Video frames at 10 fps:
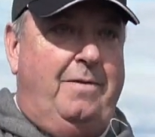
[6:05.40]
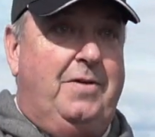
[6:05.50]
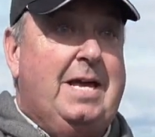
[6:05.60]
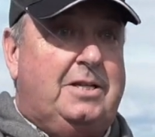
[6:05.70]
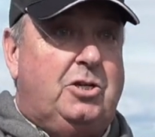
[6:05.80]
if
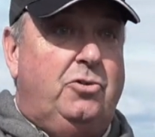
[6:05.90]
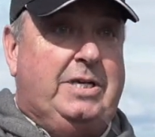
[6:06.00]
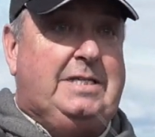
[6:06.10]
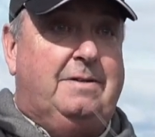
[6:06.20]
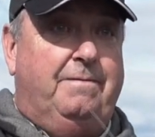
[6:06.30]
you get 2
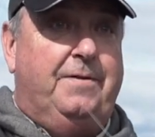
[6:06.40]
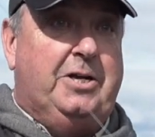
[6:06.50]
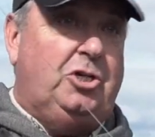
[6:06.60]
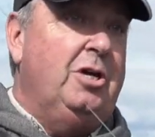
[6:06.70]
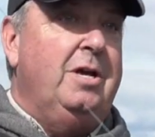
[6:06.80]
decent
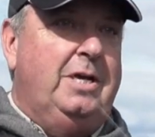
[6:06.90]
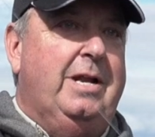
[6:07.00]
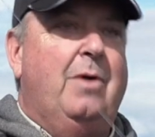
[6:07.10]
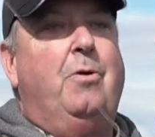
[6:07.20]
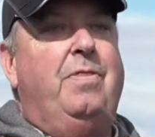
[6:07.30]
fish, you
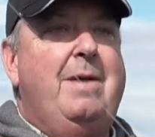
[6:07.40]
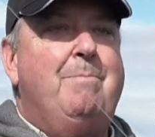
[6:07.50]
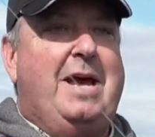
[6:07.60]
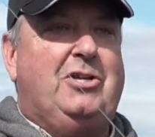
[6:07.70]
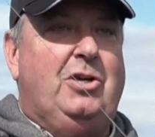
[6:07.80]
don't want them
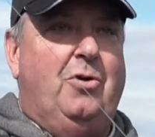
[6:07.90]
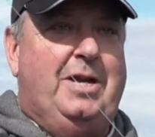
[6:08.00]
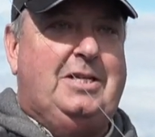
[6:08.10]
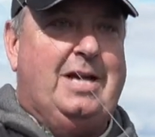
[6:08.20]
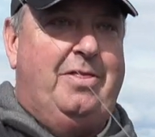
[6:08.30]
bashing on
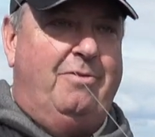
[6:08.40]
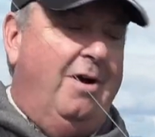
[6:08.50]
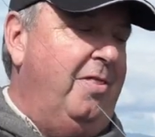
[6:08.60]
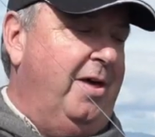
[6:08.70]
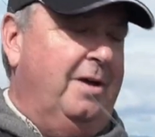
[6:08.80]
each other
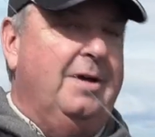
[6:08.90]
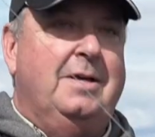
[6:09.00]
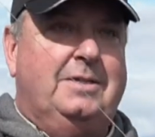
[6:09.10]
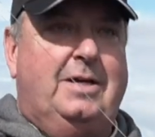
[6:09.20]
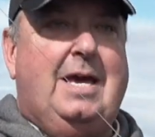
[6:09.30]
either.
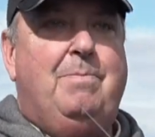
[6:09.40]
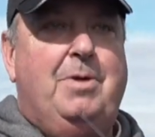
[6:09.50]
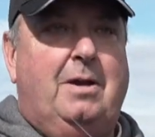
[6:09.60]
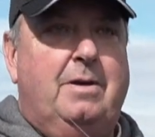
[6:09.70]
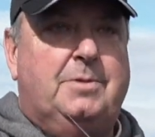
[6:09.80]
So keep
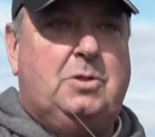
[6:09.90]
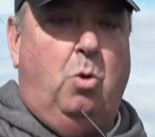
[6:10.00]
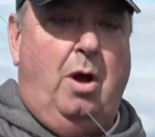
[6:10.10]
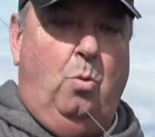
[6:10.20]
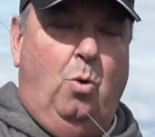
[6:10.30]
your loops
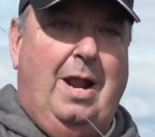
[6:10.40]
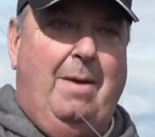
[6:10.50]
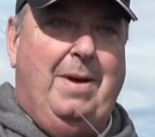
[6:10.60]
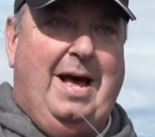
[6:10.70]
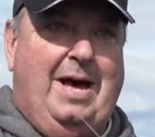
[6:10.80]
quite well
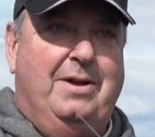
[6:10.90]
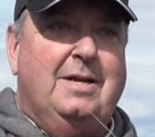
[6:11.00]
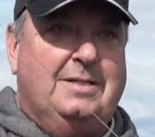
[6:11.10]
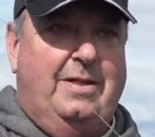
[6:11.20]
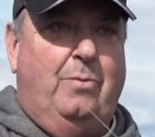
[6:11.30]
apart
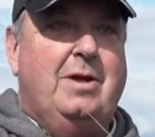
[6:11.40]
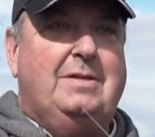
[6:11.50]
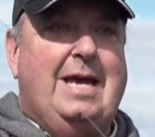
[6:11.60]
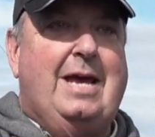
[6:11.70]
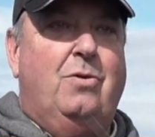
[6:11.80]
so they
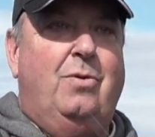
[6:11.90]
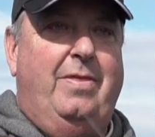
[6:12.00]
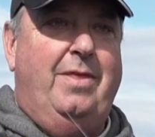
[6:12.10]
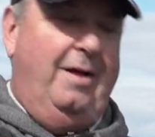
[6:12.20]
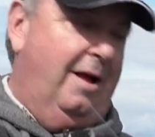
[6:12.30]
won't tangle
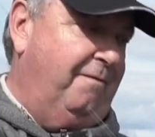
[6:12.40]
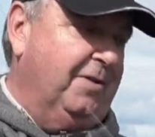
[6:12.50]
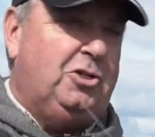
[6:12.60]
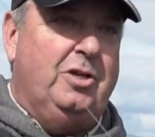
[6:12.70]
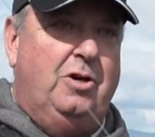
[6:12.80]
and the
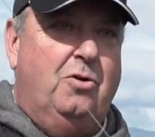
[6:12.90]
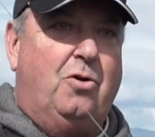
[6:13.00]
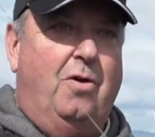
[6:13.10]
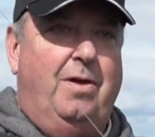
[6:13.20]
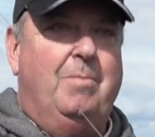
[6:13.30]
fish that you hook
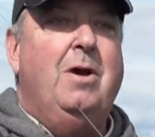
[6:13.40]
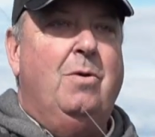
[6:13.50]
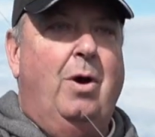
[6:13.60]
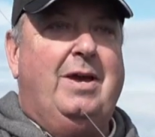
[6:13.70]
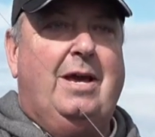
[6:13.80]
on them
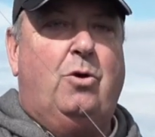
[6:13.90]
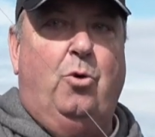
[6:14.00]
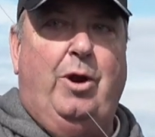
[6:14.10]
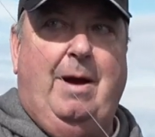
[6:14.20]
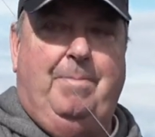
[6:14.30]
won't get
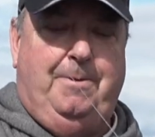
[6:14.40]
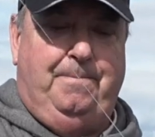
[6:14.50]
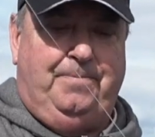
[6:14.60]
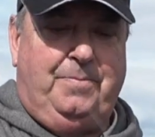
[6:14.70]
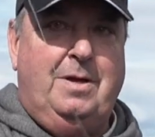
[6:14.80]
caught up.
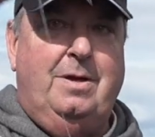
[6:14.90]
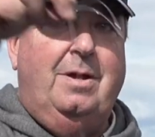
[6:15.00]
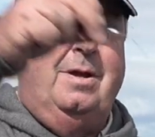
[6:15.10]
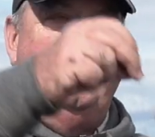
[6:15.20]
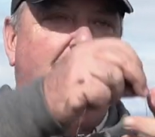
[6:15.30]

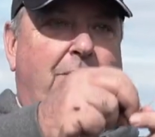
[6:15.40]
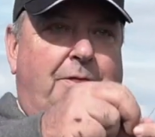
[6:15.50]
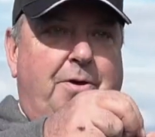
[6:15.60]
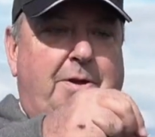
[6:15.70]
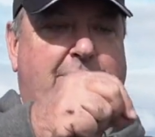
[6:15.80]
The
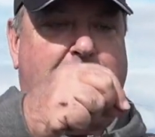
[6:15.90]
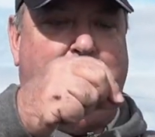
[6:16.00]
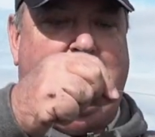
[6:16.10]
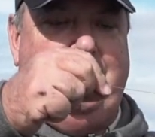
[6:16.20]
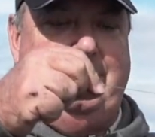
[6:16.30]
third
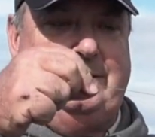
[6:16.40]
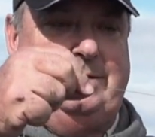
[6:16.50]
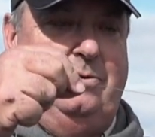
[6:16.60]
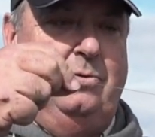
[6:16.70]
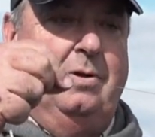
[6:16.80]
part is
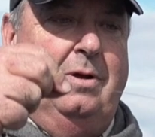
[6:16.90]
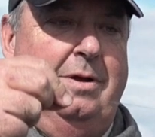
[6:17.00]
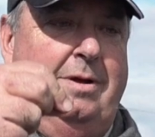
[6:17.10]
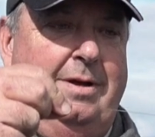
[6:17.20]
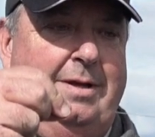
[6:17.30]
to
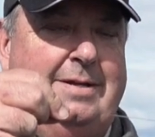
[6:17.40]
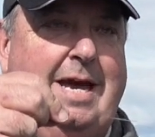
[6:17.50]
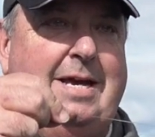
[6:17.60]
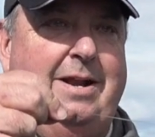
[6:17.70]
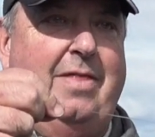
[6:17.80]

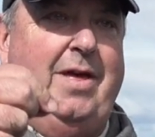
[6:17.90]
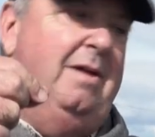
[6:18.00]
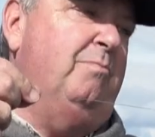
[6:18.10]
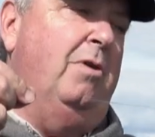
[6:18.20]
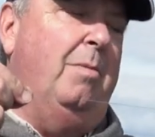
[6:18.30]
take another
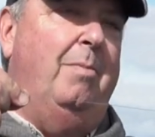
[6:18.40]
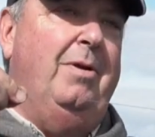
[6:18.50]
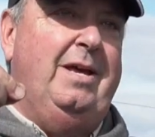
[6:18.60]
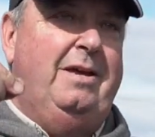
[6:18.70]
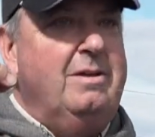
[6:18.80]

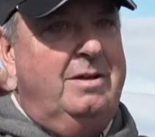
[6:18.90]
probably